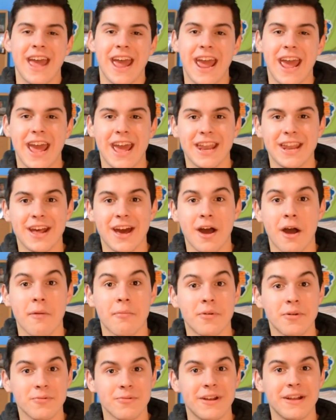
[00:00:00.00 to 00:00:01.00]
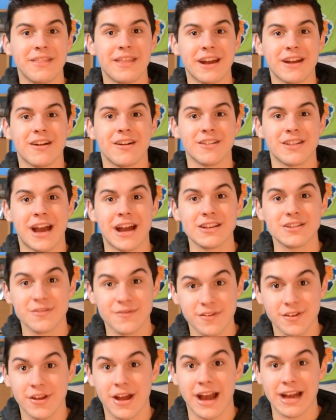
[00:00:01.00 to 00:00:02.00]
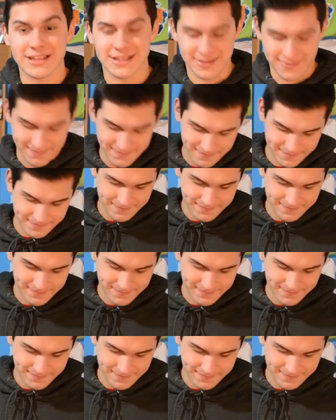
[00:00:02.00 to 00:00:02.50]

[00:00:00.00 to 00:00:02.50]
And I'm going to read that Call to Action for you guys.